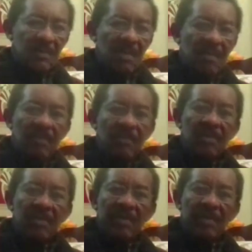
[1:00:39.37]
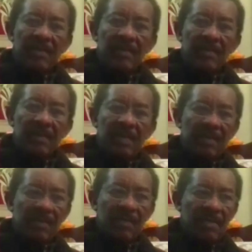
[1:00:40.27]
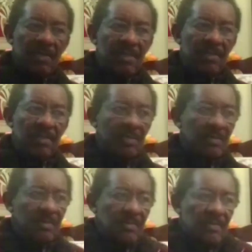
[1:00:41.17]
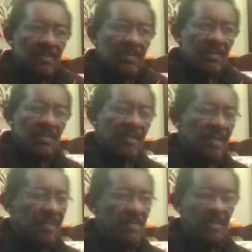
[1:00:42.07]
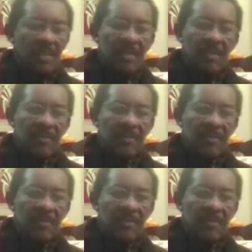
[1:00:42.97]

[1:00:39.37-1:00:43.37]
You have no voting right if you continue this way, you know, you can't even sit here.